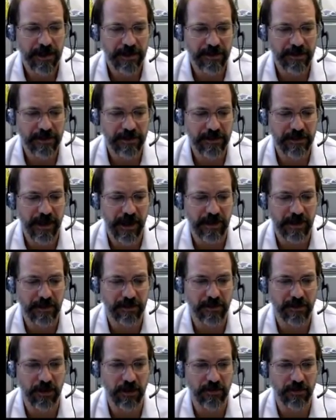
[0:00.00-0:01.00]
So that's the
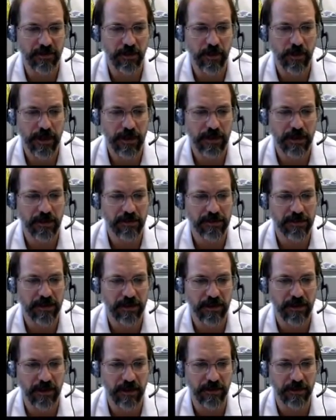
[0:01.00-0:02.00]
standard curve. The way
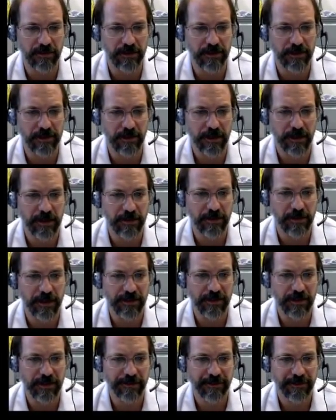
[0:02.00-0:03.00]
you use the curve is you pretty
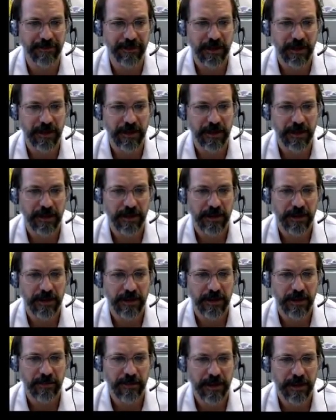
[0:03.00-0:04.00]
much
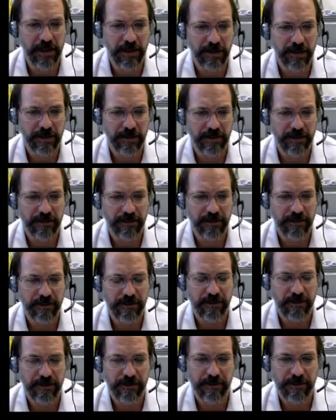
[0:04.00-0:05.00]
pick a
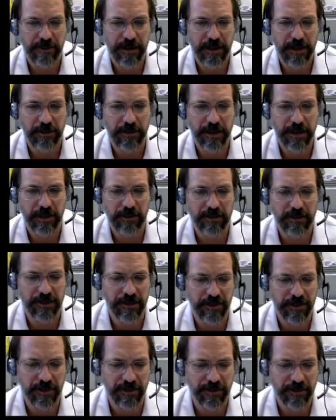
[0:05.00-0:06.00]

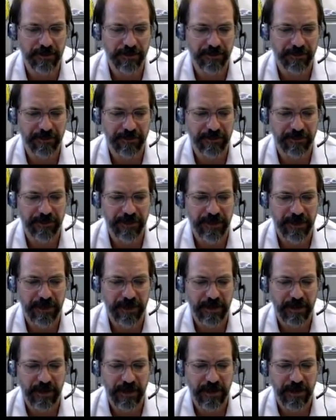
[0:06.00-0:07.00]
PO2,
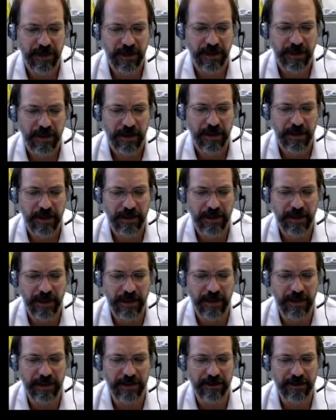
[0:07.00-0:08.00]

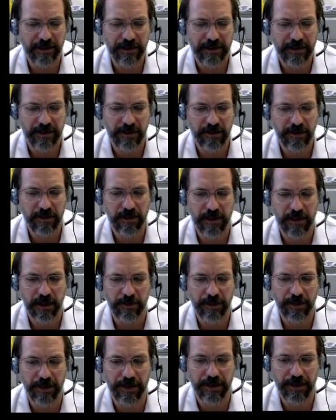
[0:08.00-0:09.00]
and then you
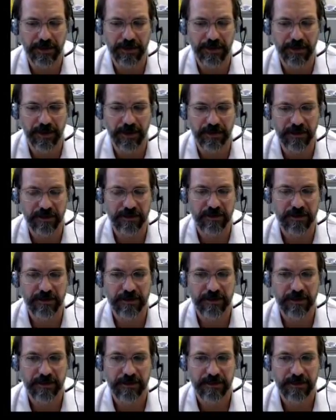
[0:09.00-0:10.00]
look up on the chart